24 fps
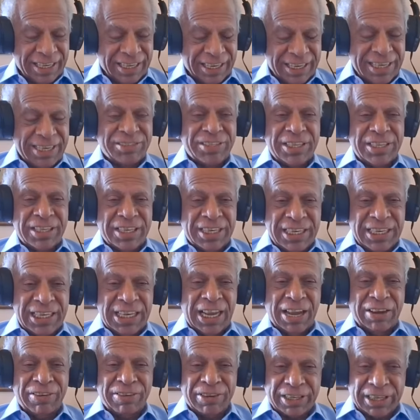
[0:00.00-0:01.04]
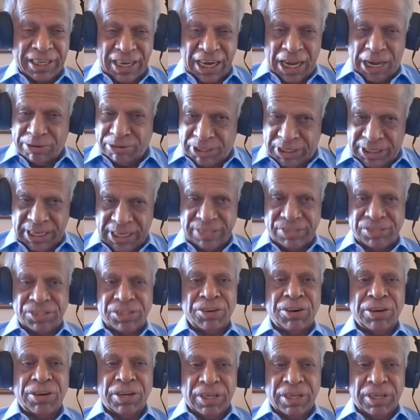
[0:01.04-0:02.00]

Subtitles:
recently our clout has,